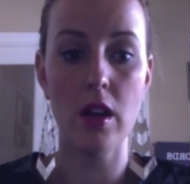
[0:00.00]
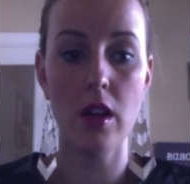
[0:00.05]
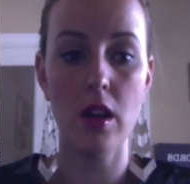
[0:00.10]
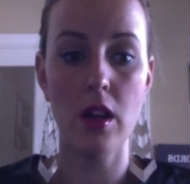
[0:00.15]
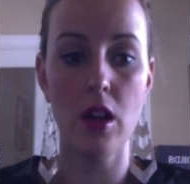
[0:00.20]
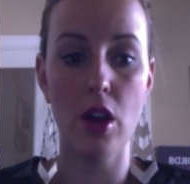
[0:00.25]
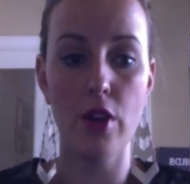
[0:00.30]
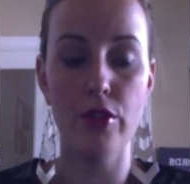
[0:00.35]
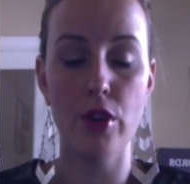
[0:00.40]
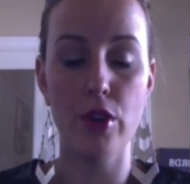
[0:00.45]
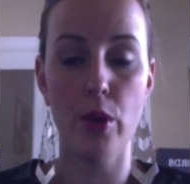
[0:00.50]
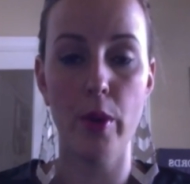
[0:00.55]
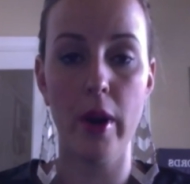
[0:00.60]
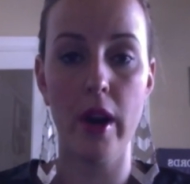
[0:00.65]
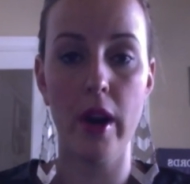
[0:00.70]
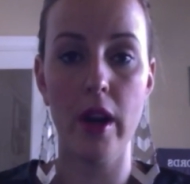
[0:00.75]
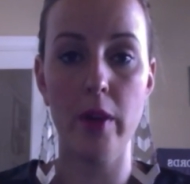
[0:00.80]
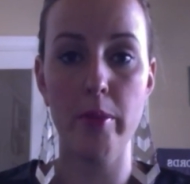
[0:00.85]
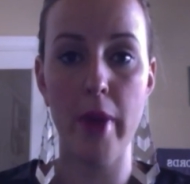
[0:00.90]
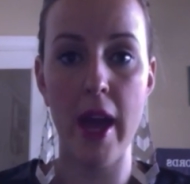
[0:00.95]
you know, if you're
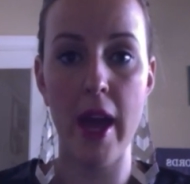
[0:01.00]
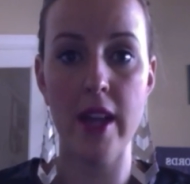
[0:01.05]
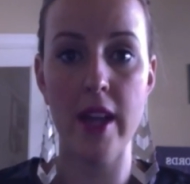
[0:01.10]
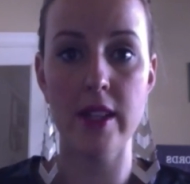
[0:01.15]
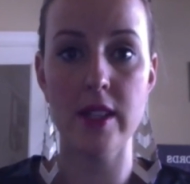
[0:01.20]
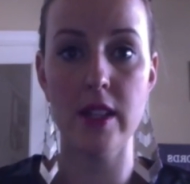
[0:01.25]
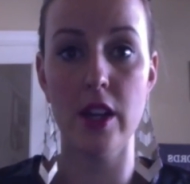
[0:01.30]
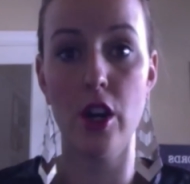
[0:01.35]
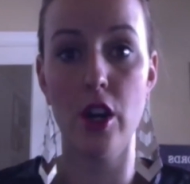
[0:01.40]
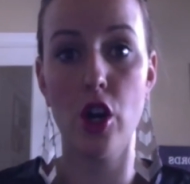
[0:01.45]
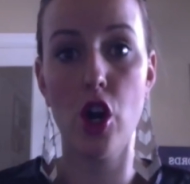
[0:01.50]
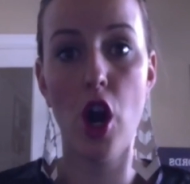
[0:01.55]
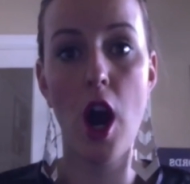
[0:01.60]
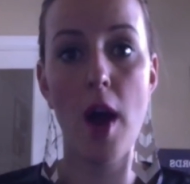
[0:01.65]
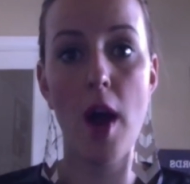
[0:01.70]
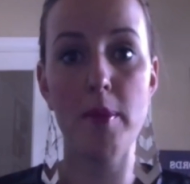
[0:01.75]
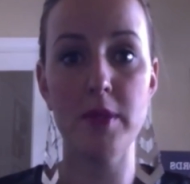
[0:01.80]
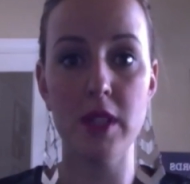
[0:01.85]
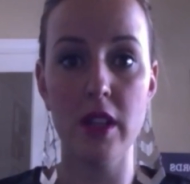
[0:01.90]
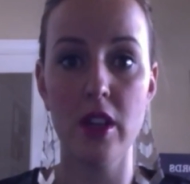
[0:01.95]
wearing pants that are
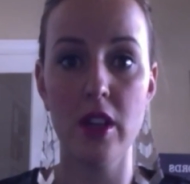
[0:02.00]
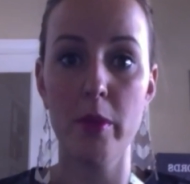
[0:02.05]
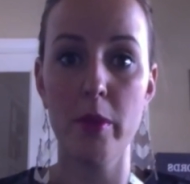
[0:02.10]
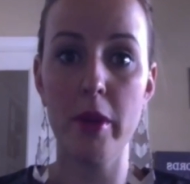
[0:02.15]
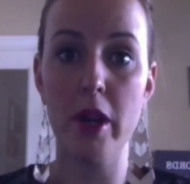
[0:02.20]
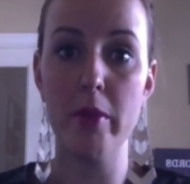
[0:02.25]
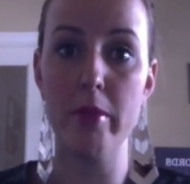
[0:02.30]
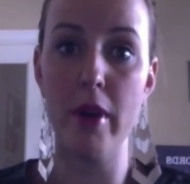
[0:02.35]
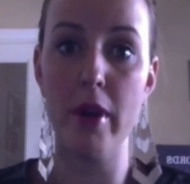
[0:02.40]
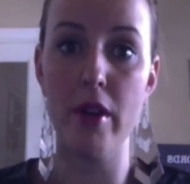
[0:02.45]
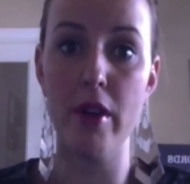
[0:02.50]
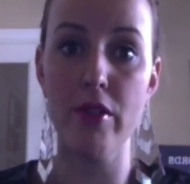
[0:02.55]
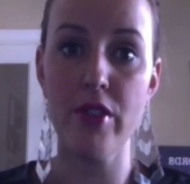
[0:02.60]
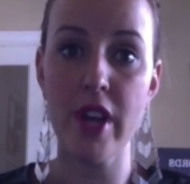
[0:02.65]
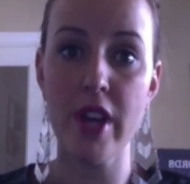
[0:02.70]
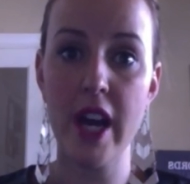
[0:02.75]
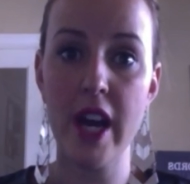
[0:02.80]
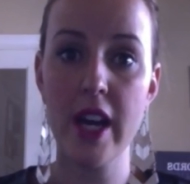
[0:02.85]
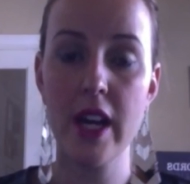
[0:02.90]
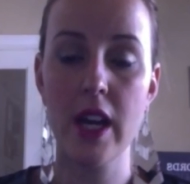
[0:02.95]
cropped a little bit above
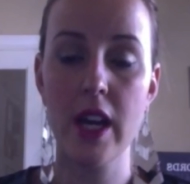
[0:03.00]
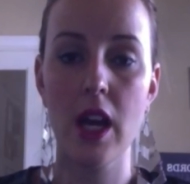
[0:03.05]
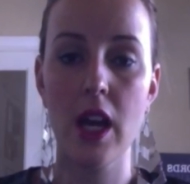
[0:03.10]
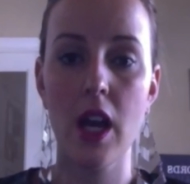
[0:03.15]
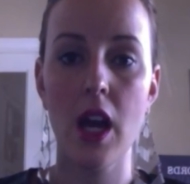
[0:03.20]
that,